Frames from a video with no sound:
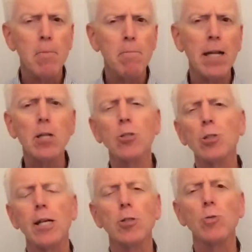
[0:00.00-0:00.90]
Medical
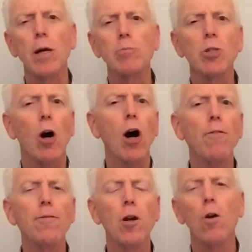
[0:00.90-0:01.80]
sales reps
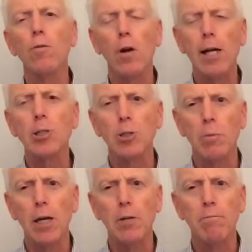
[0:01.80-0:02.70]
often
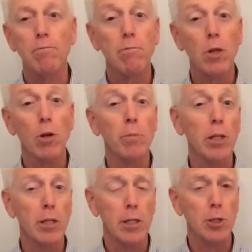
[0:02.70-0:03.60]
overestimate their
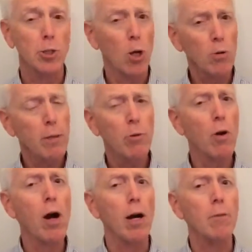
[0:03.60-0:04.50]
abilities. Don't get me
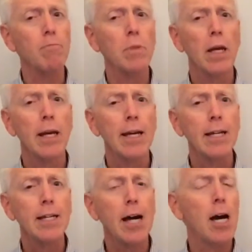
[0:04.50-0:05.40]
wrong,
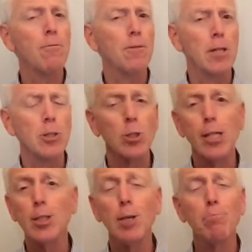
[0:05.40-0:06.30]
confidence
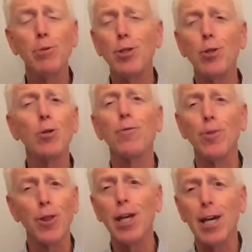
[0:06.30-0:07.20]
is a
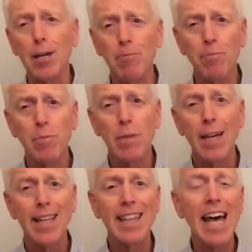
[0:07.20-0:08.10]
beautiful thing.
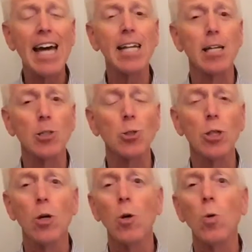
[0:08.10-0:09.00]
That is,
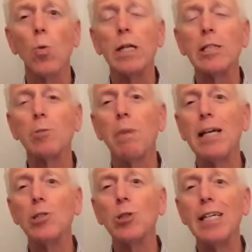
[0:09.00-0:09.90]
when it's
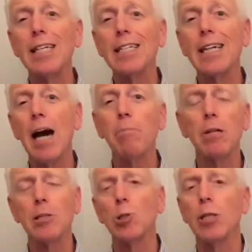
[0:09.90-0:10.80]
based in
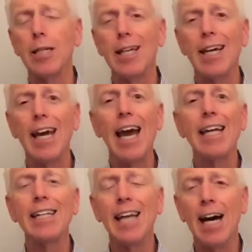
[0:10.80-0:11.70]
competency
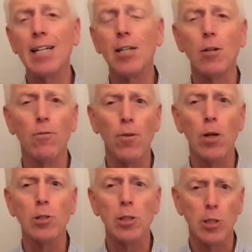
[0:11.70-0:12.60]
and not in
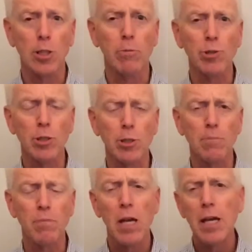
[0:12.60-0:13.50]
false assumptions.
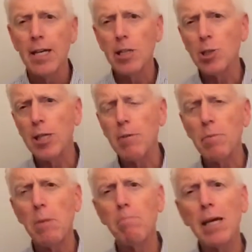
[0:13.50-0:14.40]
You see,
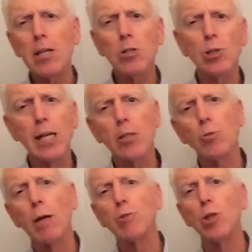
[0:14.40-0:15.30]
medical sales
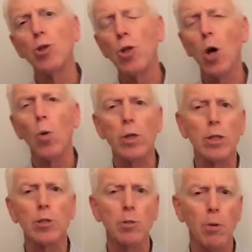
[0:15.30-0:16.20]
reps know what
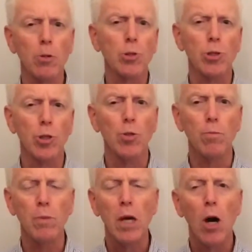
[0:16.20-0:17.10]
they're supposed to
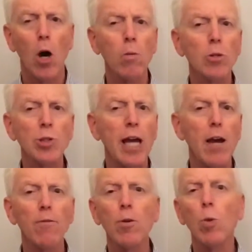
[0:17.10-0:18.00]
do. Almost
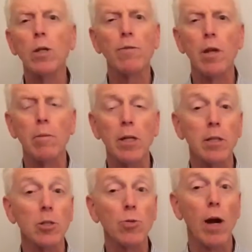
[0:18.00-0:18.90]
every one of them can
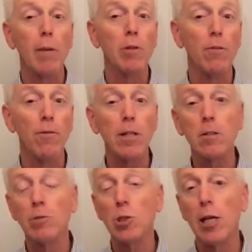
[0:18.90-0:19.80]
describe an
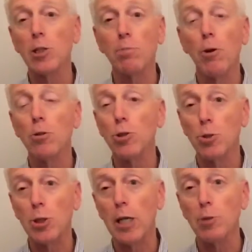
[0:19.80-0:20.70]
effective sales approach or
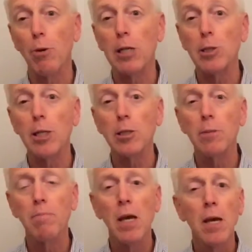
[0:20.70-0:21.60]
sales process,
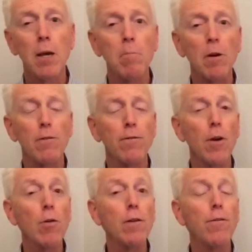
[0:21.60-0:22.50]
but
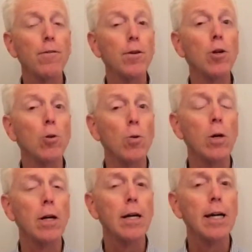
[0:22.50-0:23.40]
very
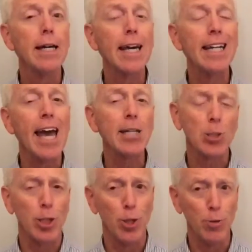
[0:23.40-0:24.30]
few can
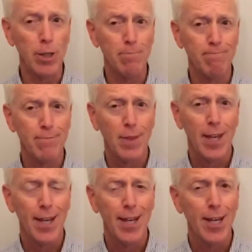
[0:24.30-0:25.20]
execute it.
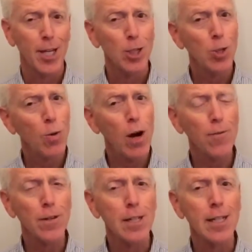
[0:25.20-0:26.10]
Too
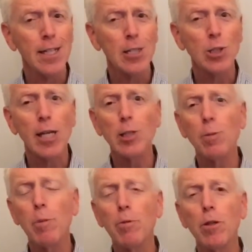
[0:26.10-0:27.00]
often,
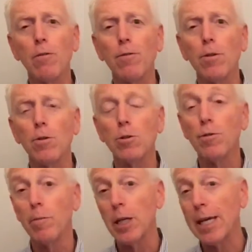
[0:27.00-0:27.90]
salespeople confuse
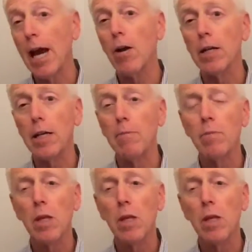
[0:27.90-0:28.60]
familiarity